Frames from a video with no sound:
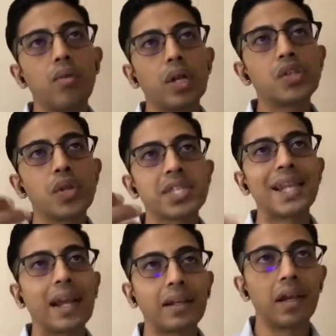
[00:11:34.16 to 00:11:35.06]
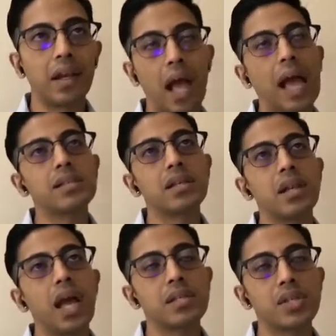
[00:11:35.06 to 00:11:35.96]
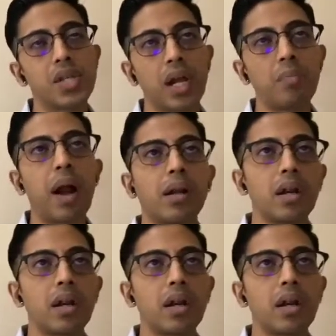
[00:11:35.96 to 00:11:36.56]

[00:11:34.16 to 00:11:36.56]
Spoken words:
selected as a channel partner,